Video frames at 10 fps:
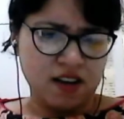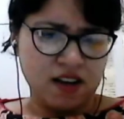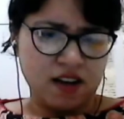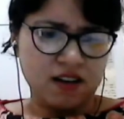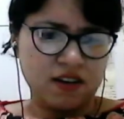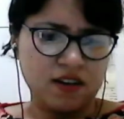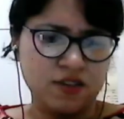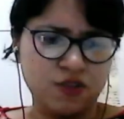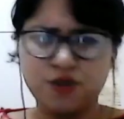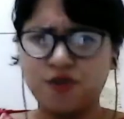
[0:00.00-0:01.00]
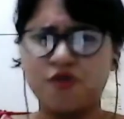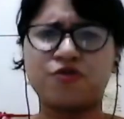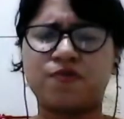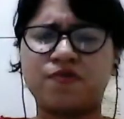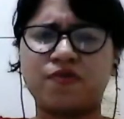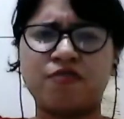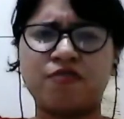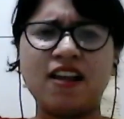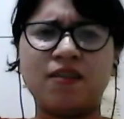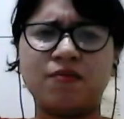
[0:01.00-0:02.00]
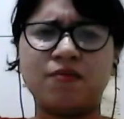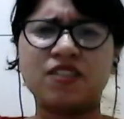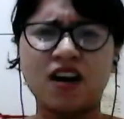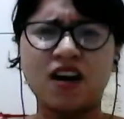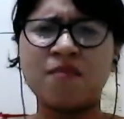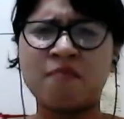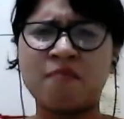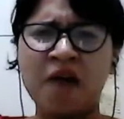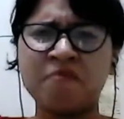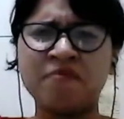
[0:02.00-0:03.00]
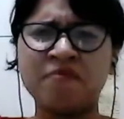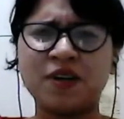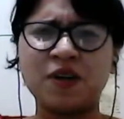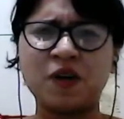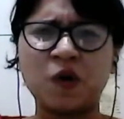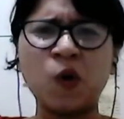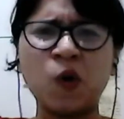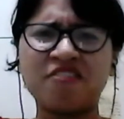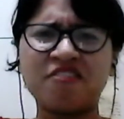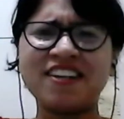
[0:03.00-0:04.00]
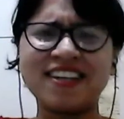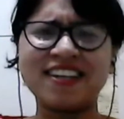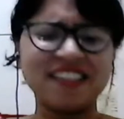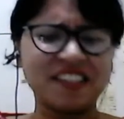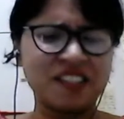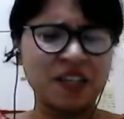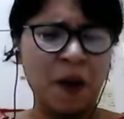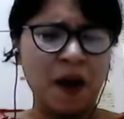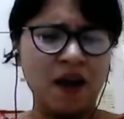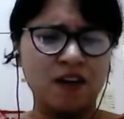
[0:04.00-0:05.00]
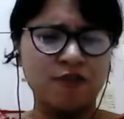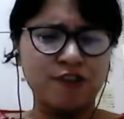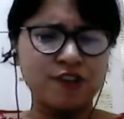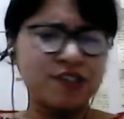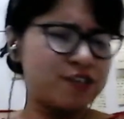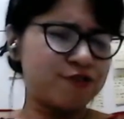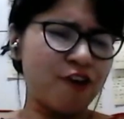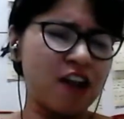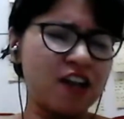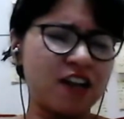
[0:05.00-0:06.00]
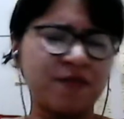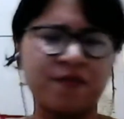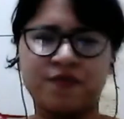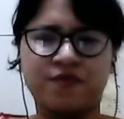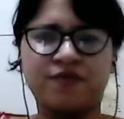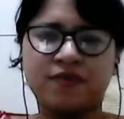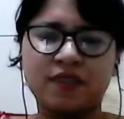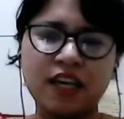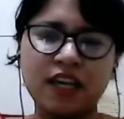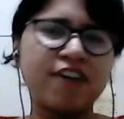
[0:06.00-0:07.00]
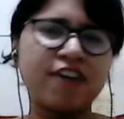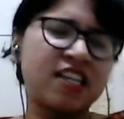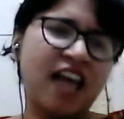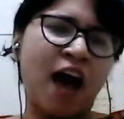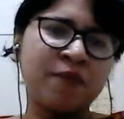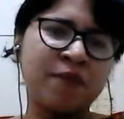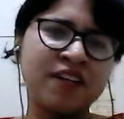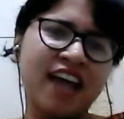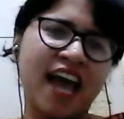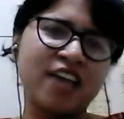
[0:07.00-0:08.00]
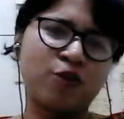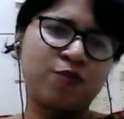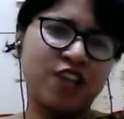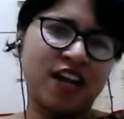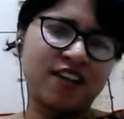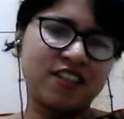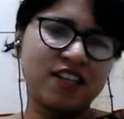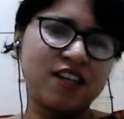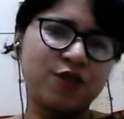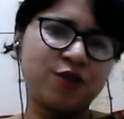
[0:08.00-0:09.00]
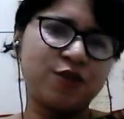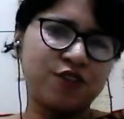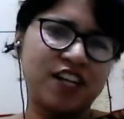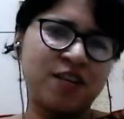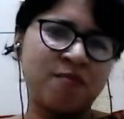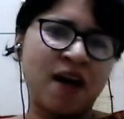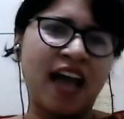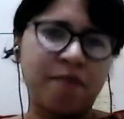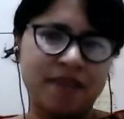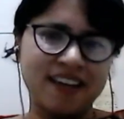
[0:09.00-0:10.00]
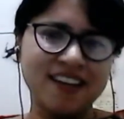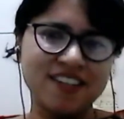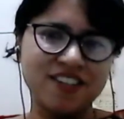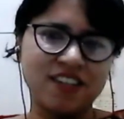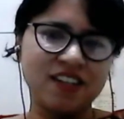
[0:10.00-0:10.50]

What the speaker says: Well, sir, ma'am, whoever it is, first of all, if examiner has objected to your trademark application,